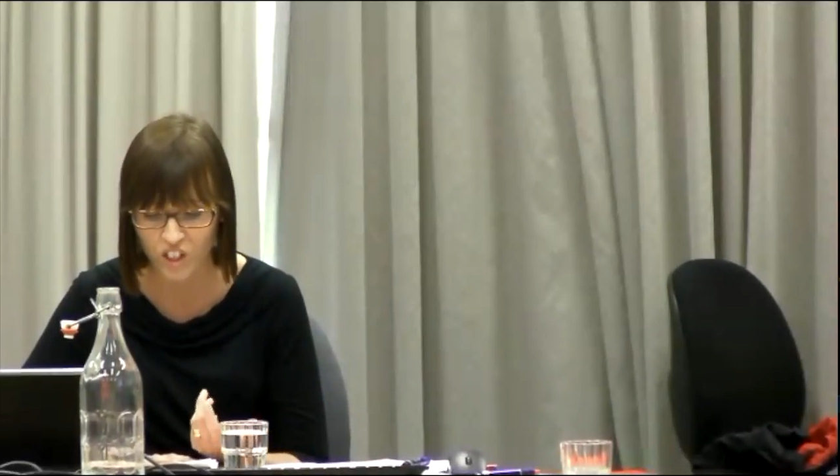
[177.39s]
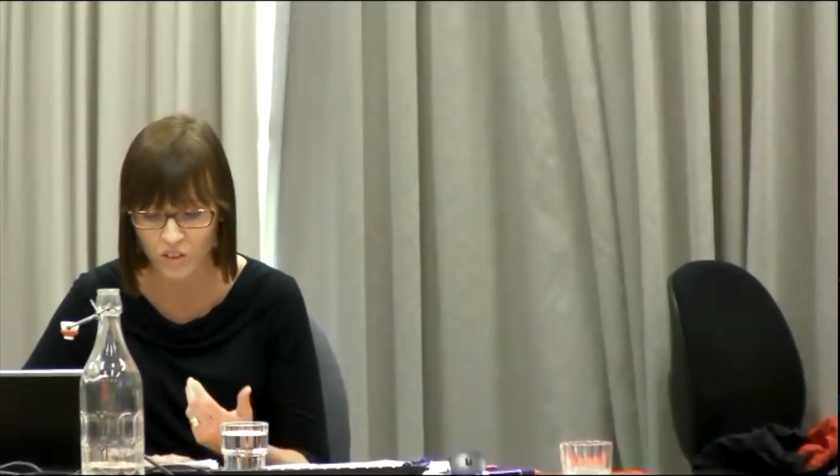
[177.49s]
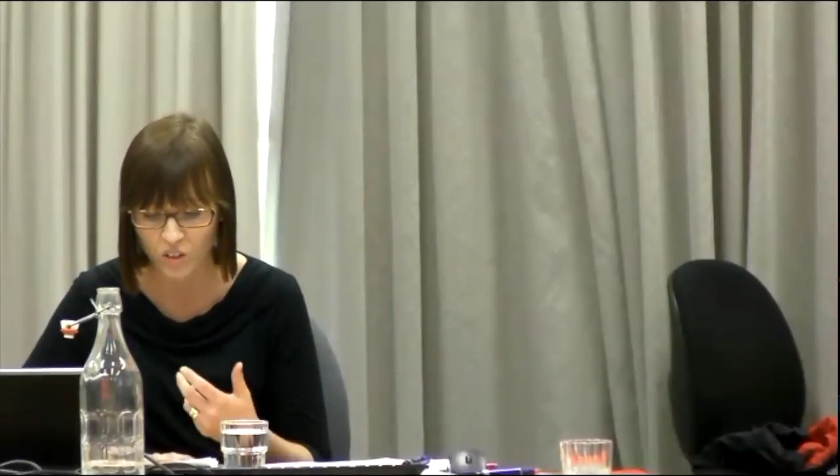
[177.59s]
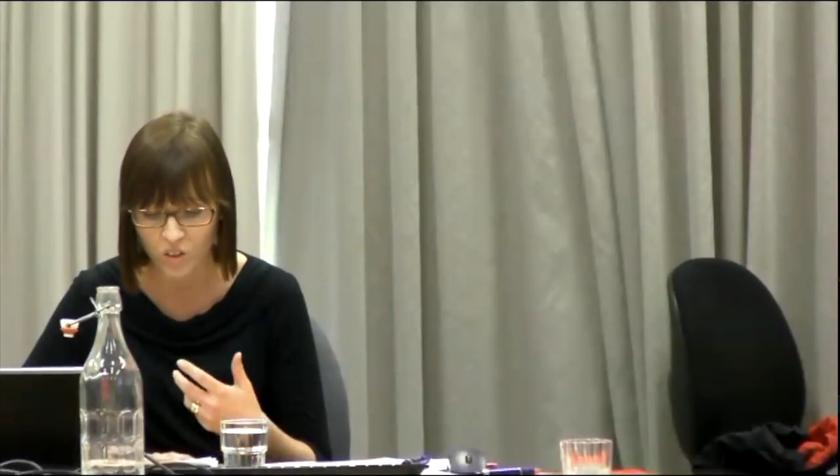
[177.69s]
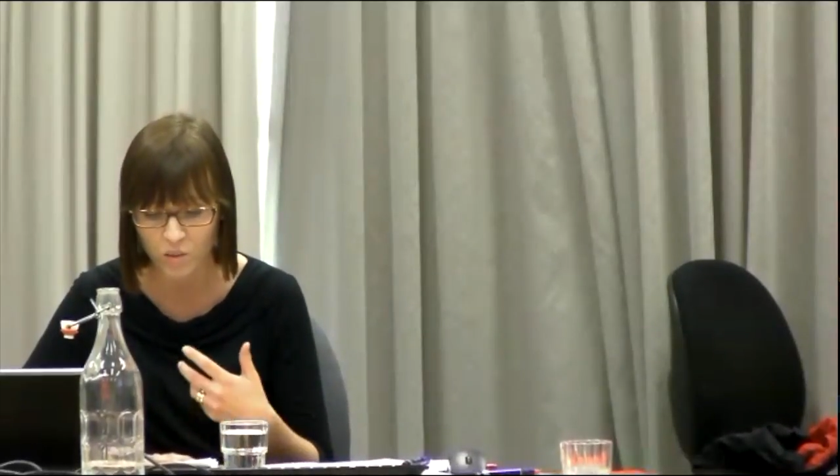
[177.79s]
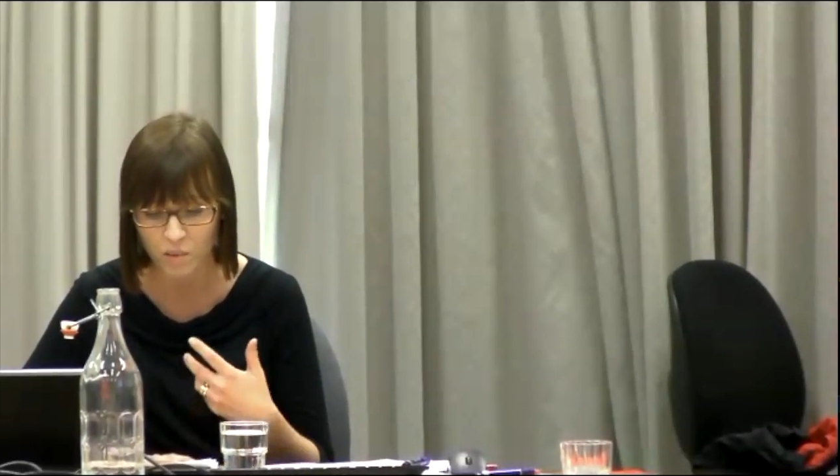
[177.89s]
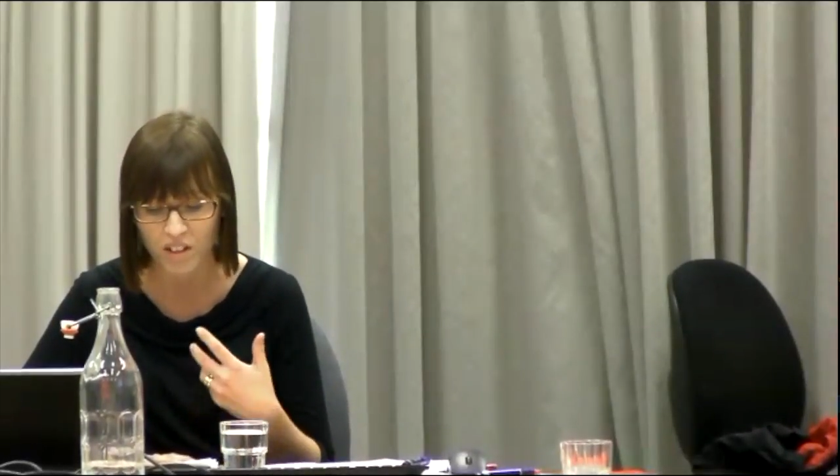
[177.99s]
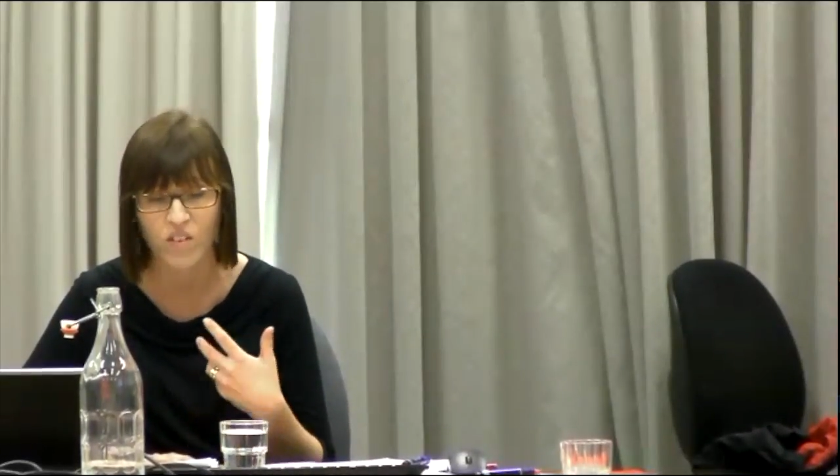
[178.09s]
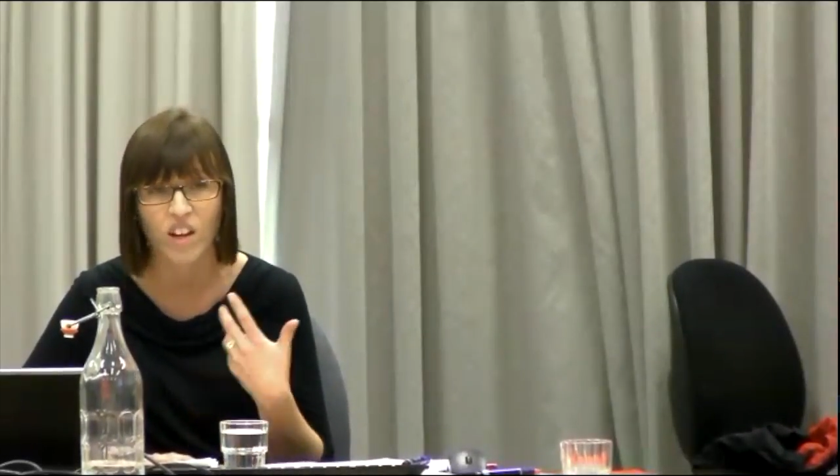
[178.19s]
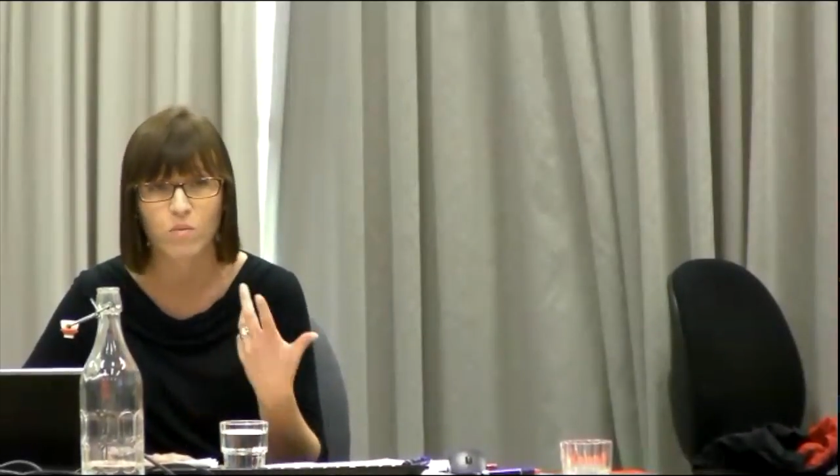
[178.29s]
So he talks
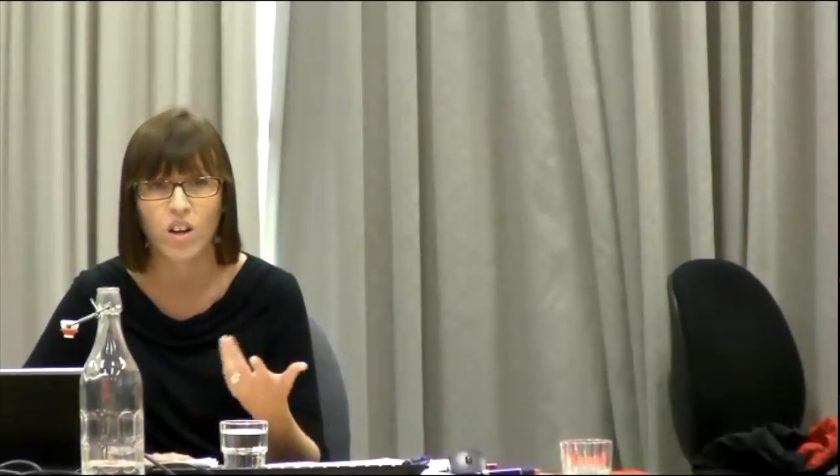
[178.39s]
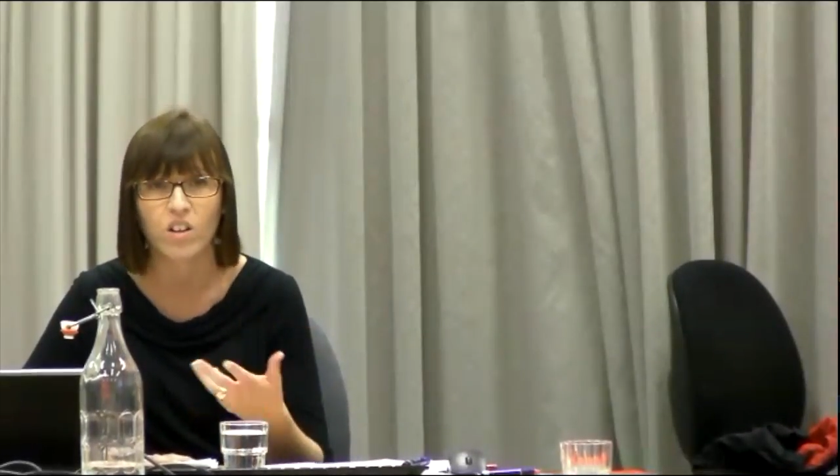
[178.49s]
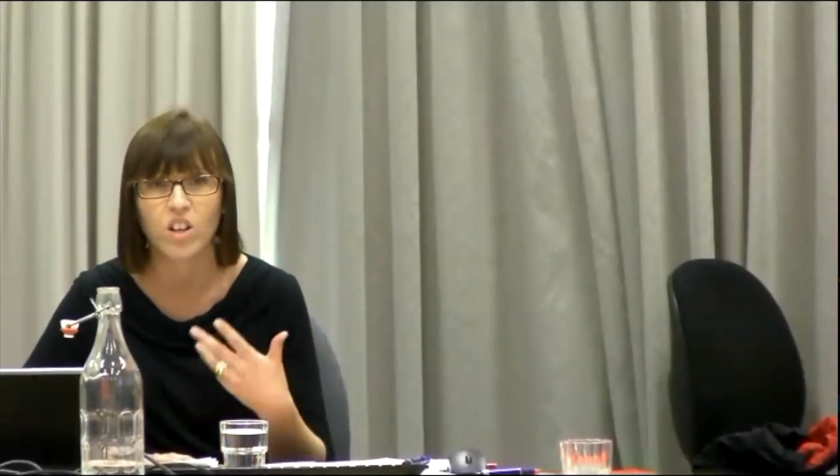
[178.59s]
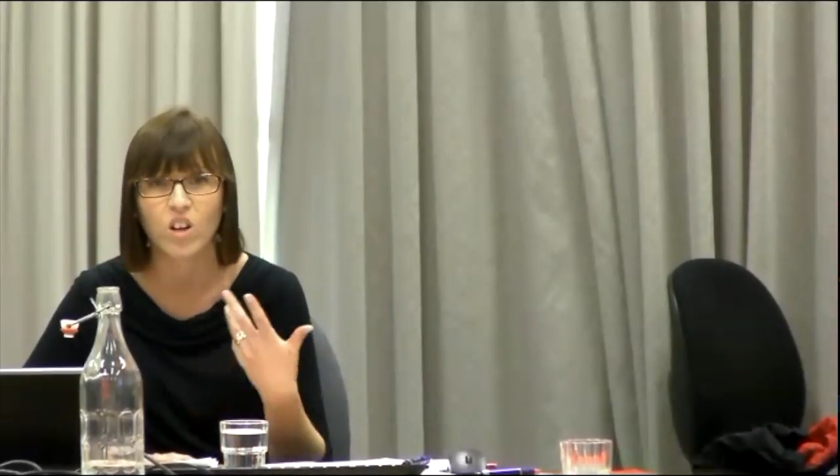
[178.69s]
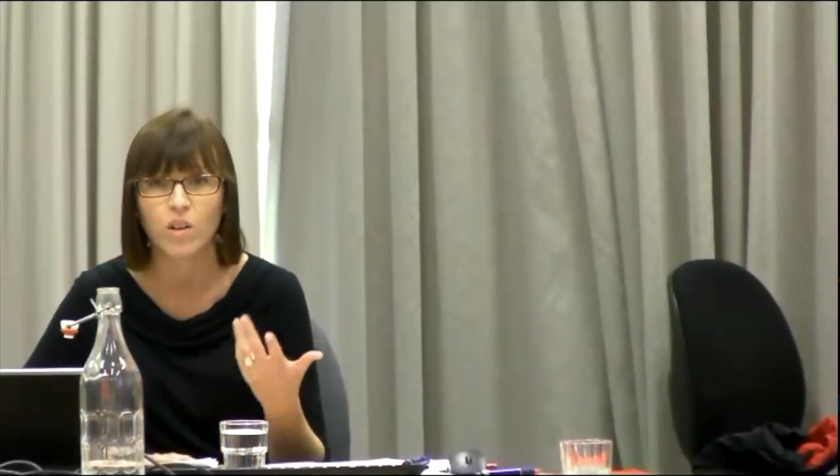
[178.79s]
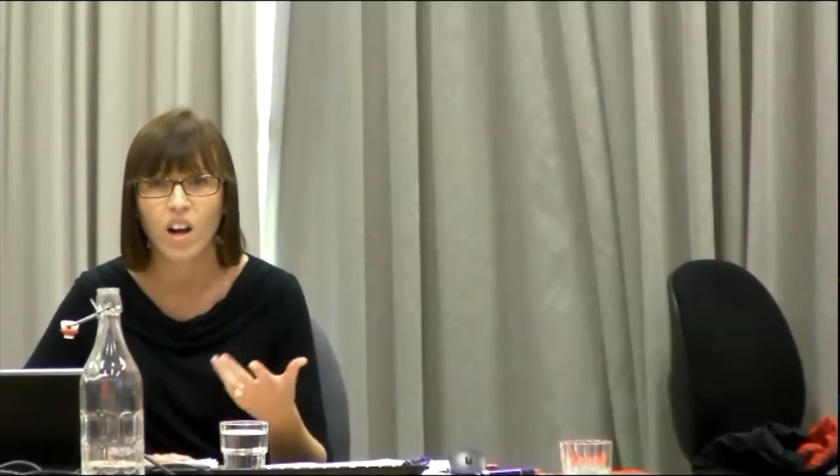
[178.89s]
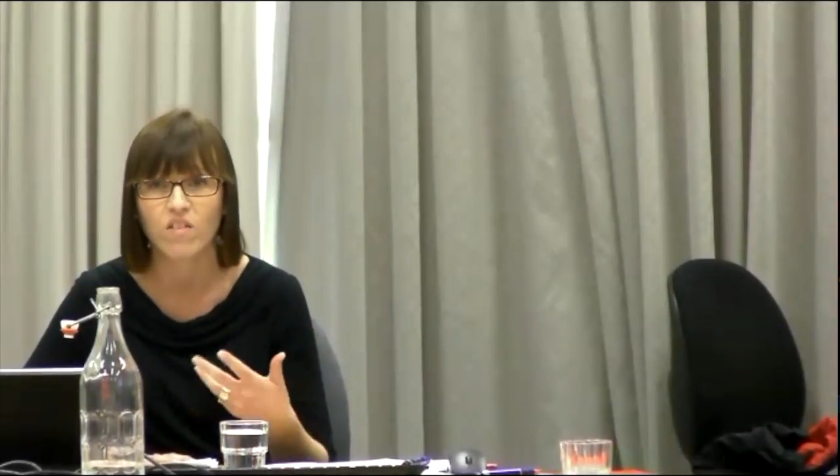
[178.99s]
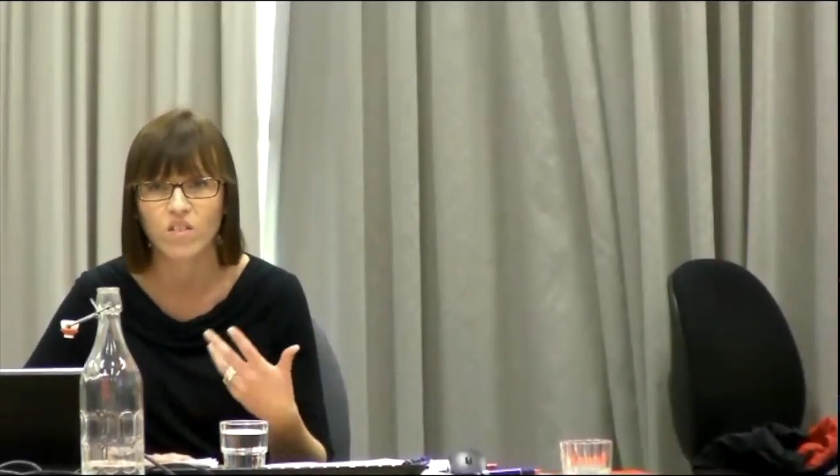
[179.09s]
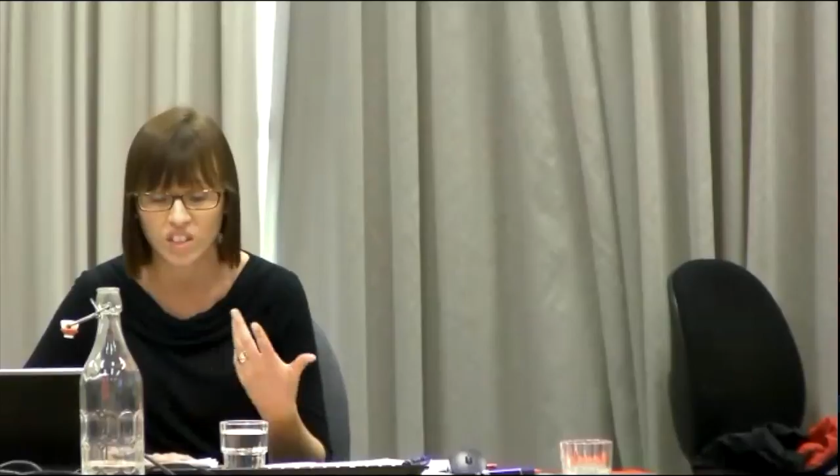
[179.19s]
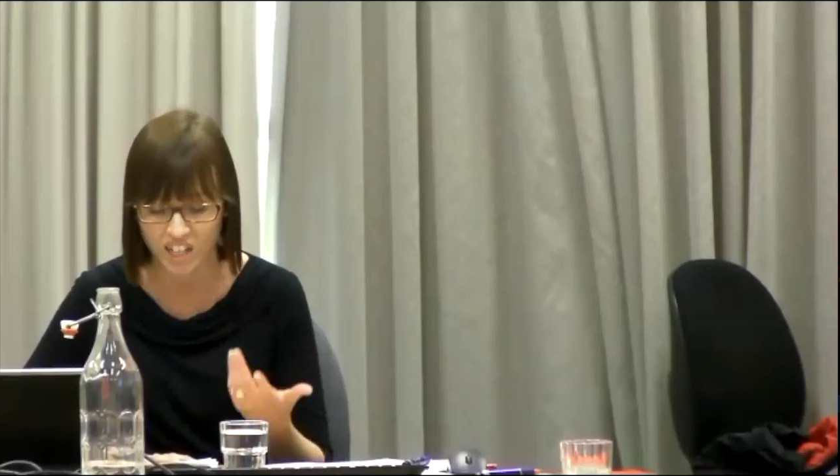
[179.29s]
about that a lot of what I've